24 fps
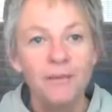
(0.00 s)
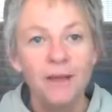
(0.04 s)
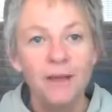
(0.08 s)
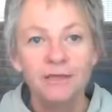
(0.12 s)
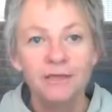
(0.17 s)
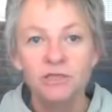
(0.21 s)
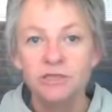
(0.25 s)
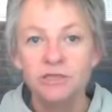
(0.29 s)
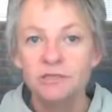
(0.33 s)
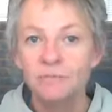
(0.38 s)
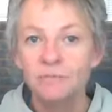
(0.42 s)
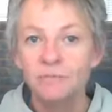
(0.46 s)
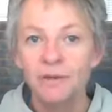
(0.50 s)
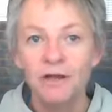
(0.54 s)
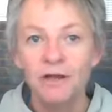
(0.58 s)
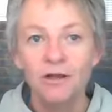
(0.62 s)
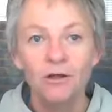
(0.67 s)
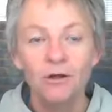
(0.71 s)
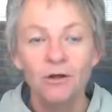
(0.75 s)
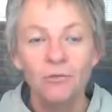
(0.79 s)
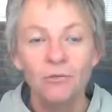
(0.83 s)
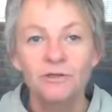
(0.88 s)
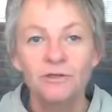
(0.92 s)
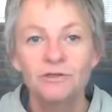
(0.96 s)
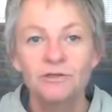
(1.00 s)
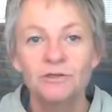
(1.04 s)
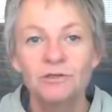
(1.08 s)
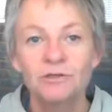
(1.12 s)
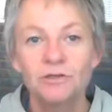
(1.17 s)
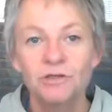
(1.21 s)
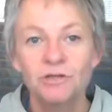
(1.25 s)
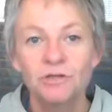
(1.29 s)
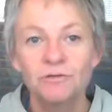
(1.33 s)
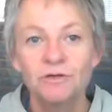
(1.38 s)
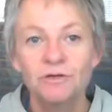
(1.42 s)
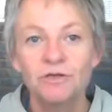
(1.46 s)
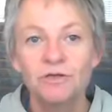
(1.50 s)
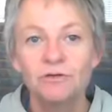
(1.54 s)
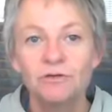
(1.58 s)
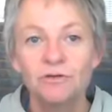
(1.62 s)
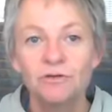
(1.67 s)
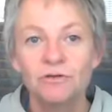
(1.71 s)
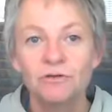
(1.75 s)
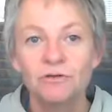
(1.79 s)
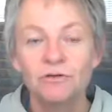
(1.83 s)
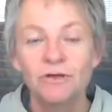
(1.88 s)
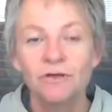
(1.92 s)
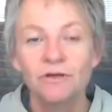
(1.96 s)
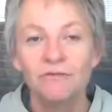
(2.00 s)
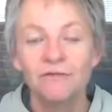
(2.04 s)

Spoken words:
much depending on what surgery you do,